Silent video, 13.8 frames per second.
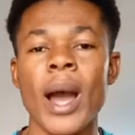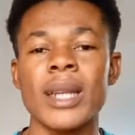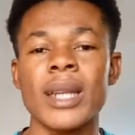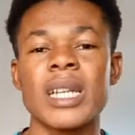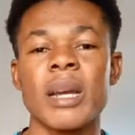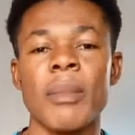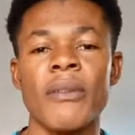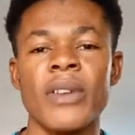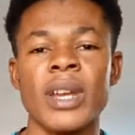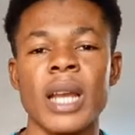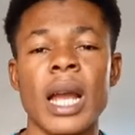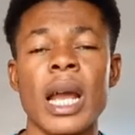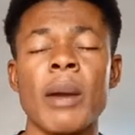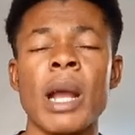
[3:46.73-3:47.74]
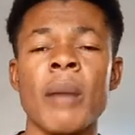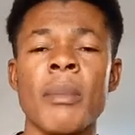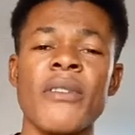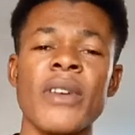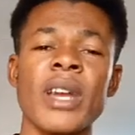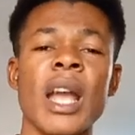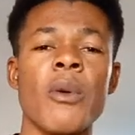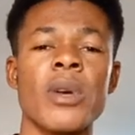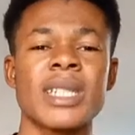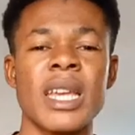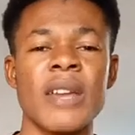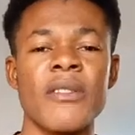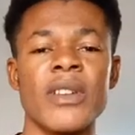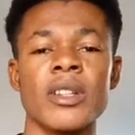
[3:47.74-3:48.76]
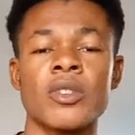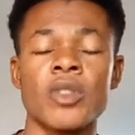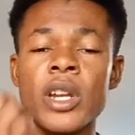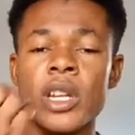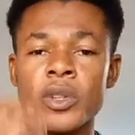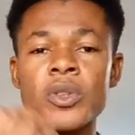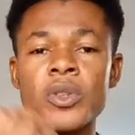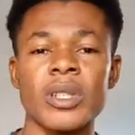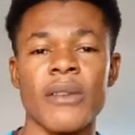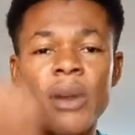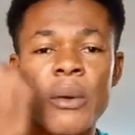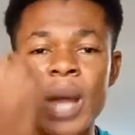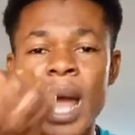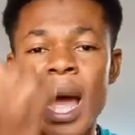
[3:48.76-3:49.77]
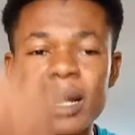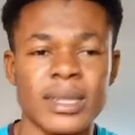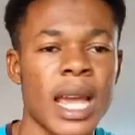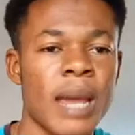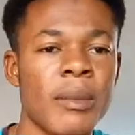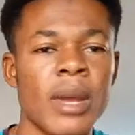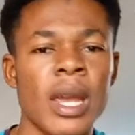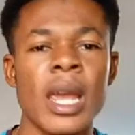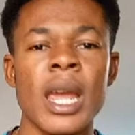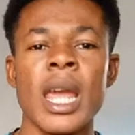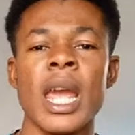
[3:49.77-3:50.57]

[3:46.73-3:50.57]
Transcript: One, Camavinga was giving Toni Kroos a very hard time.